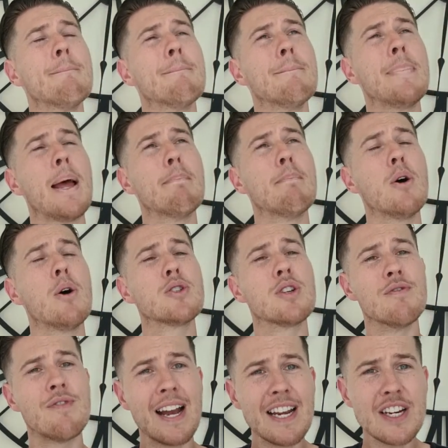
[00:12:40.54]

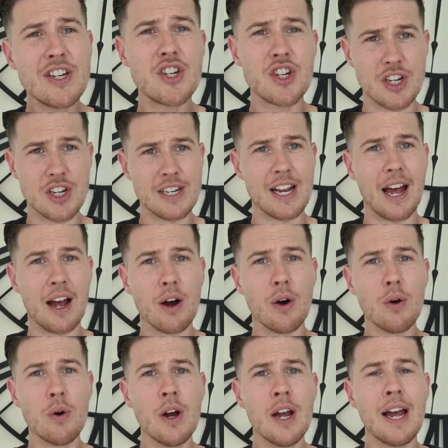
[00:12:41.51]
motivation
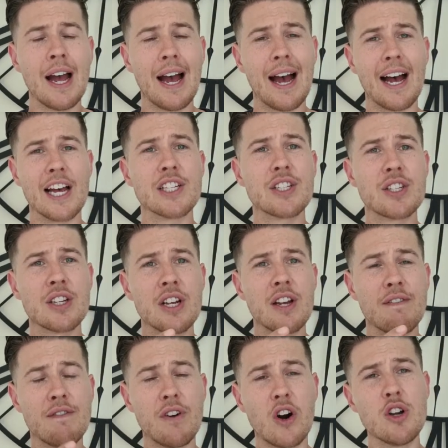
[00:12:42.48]
now has
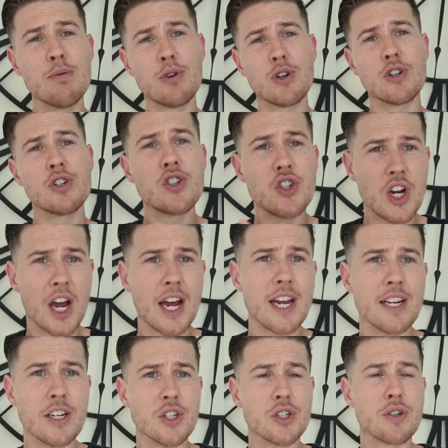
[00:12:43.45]
very much
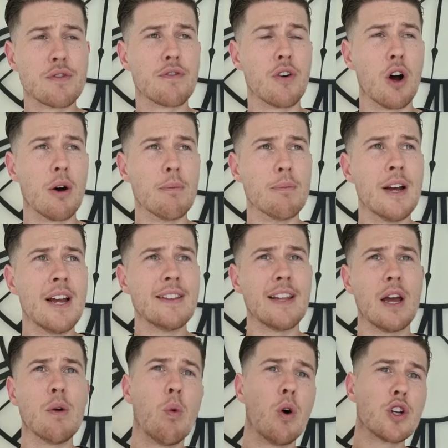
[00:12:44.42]
changed from
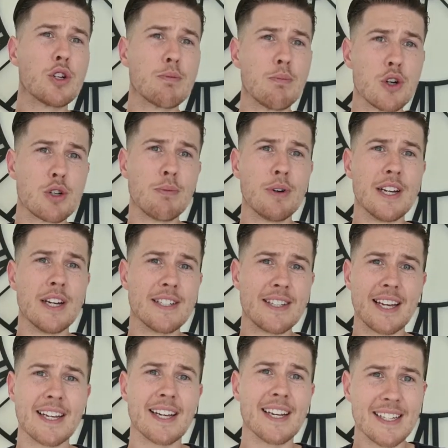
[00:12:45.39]
they want as much money as they
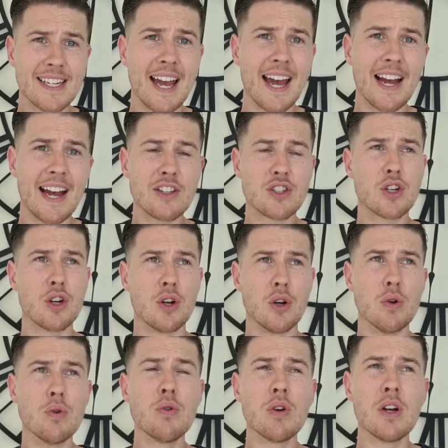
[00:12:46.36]
can get
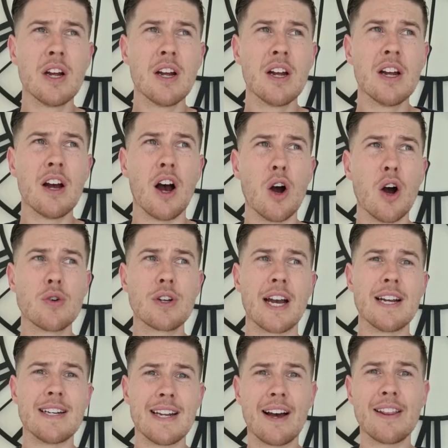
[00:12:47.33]
to, okay,
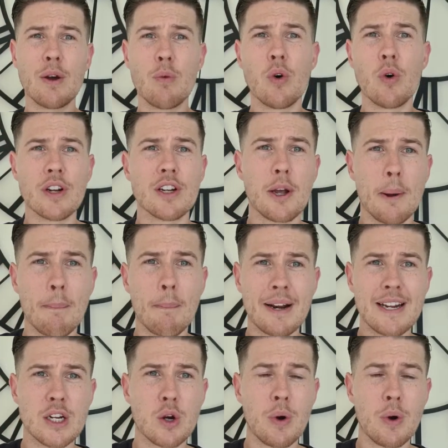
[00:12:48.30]
now they want to
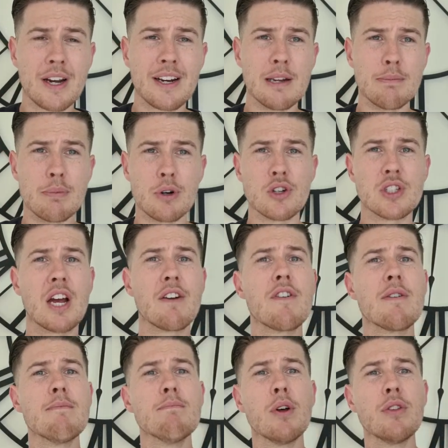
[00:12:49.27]
complete quickly, because
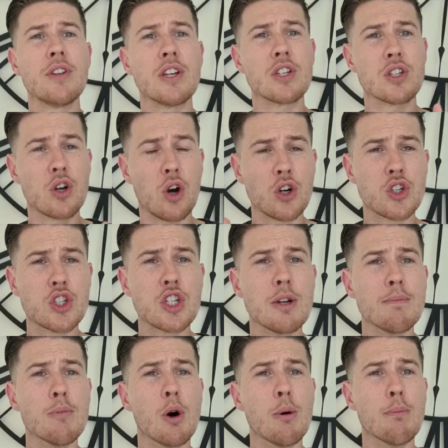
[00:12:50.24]
every month it's costing
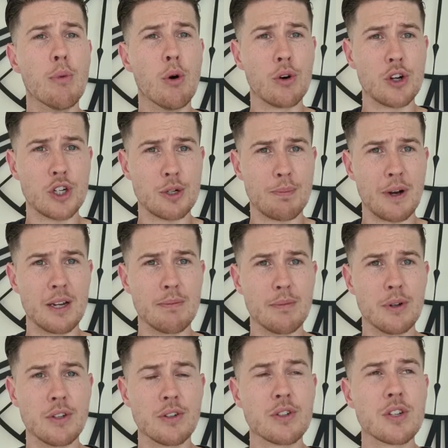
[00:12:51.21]
them more mortgage
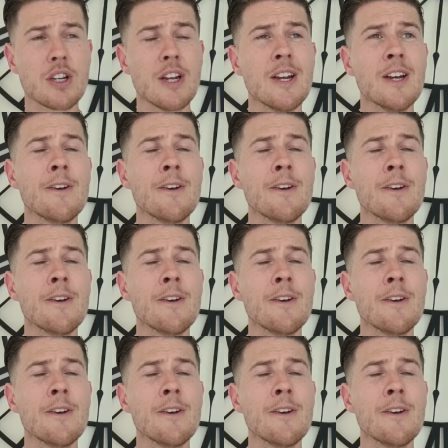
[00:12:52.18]
payments.